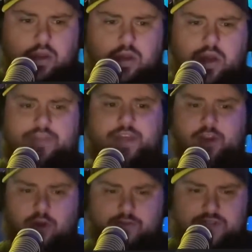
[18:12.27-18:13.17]
I think
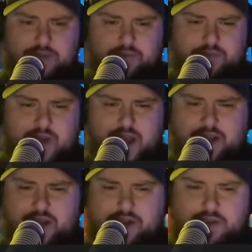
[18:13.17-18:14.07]
you're oversimplifying
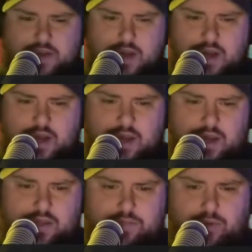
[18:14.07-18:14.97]
it.
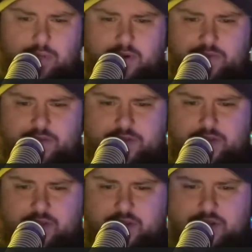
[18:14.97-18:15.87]
It's appropriate for
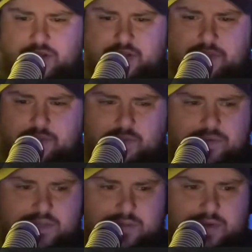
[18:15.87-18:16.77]
children. It's acceptable
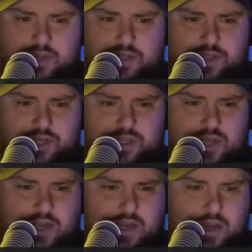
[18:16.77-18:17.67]
when someone is
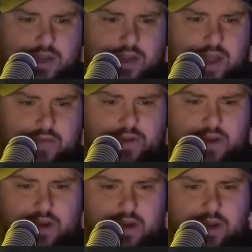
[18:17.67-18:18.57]
just having
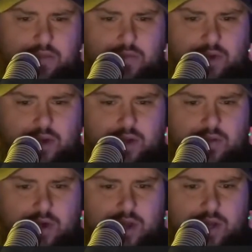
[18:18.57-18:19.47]
an idiot moment.
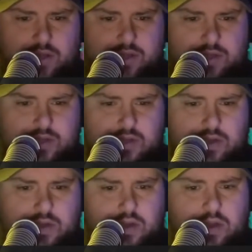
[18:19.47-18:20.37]
Otherwise,
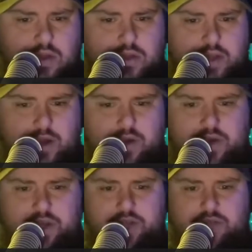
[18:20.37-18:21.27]
they're a
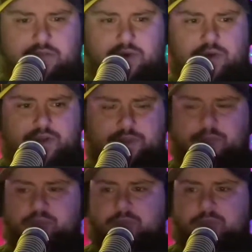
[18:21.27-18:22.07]
decent person.